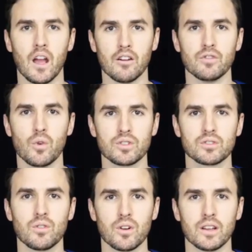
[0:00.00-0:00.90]
of your
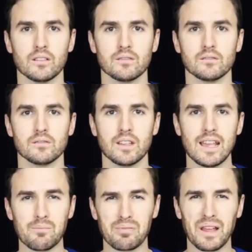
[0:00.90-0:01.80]
story
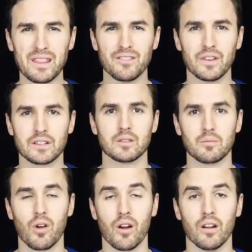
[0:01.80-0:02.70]
and play the
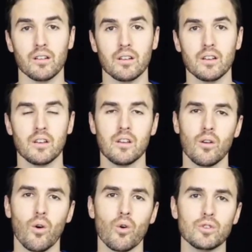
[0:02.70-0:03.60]
victim card,
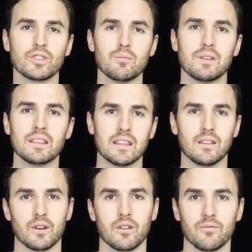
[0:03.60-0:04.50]
or you can be the
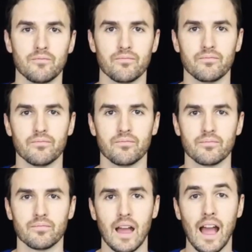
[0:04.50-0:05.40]
hero.
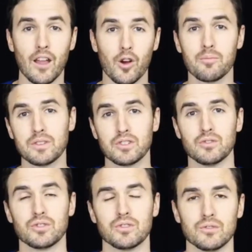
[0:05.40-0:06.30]
I hope that
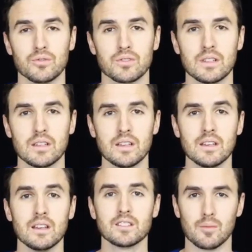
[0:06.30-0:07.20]
you choose
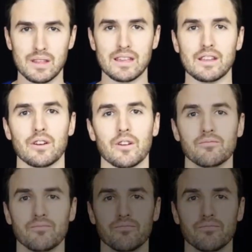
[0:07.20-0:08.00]
to be the hero.